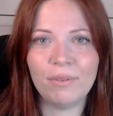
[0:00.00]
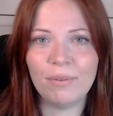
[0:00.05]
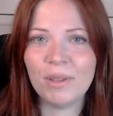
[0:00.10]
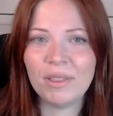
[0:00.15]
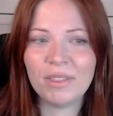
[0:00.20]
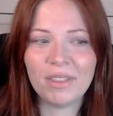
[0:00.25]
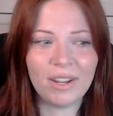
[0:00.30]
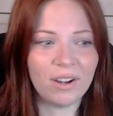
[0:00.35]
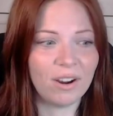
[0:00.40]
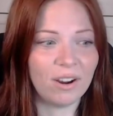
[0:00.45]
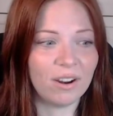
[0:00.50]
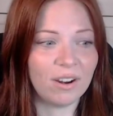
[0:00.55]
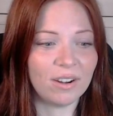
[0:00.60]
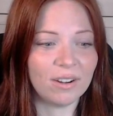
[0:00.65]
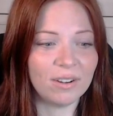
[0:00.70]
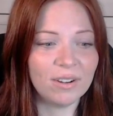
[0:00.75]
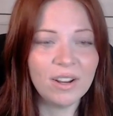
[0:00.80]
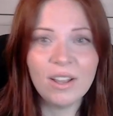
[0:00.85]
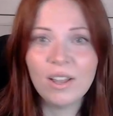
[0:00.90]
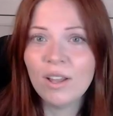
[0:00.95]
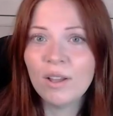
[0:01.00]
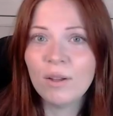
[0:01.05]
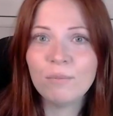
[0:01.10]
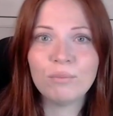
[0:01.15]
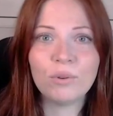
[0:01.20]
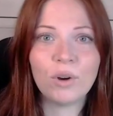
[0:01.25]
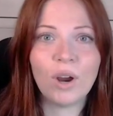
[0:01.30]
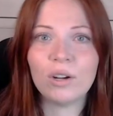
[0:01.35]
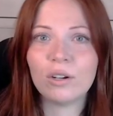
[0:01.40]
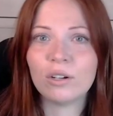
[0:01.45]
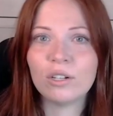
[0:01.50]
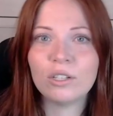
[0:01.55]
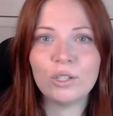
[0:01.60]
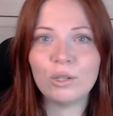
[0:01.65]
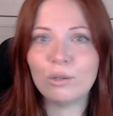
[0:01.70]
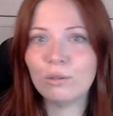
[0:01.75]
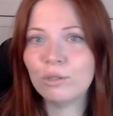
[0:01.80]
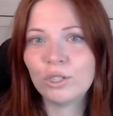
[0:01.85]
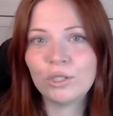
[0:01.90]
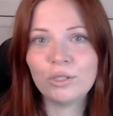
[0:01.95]
within our broader
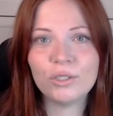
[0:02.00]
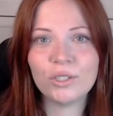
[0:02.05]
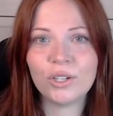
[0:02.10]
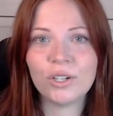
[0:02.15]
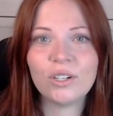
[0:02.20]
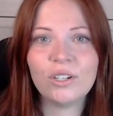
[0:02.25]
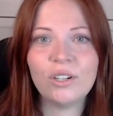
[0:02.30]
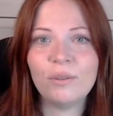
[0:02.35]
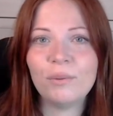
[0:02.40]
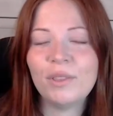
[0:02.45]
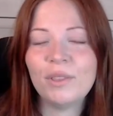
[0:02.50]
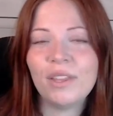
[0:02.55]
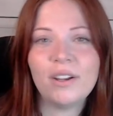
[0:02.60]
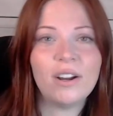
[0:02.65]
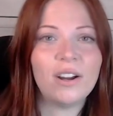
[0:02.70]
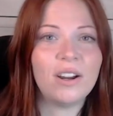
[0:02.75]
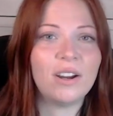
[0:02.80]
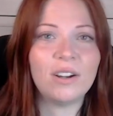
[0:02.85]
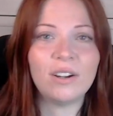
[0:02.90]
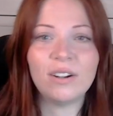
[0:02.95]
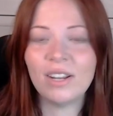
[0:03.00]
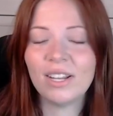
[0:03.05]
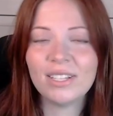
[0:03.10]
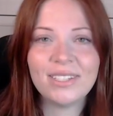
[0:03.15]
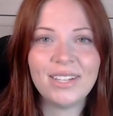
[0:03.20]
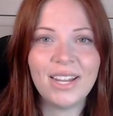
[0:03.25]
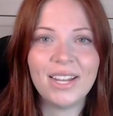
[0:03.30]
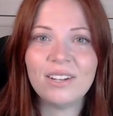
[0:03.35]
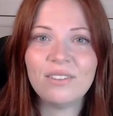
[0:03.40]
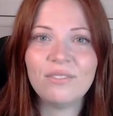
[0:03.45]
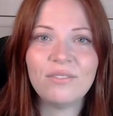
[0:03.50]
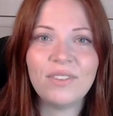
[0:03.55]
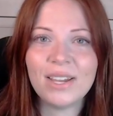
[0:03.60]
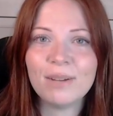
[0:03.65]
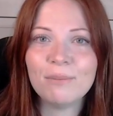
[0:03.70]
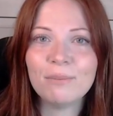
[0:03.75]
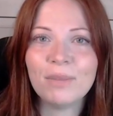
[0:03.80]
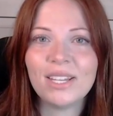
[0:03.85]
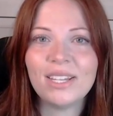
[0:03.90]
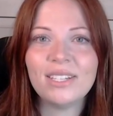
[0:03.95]
social circle, within our extended
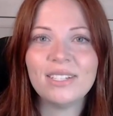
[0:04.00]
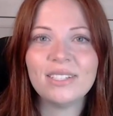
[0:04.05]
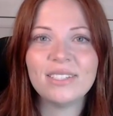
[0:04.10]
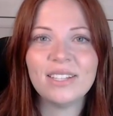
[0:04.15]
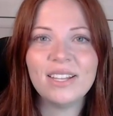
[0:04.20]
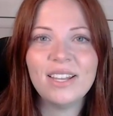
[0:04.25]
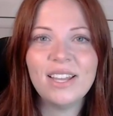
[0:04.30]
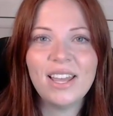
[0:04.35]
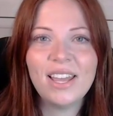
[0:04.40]
families,